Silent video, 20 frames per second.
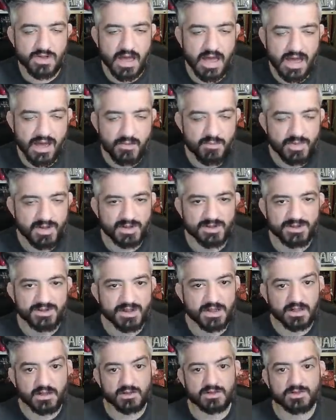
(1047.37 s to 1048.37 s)
I built the
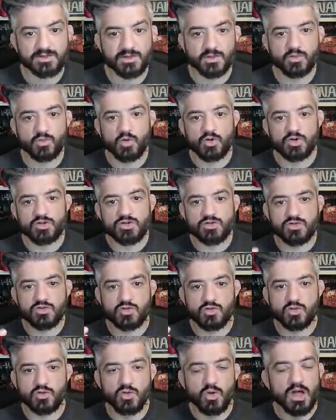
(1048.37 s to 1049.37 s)
character was
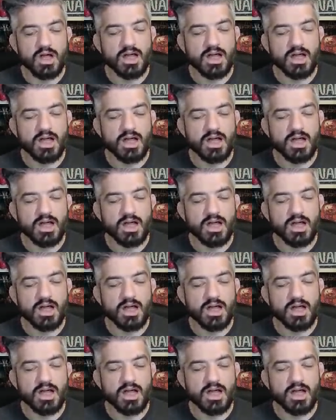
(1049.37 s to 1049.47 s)
to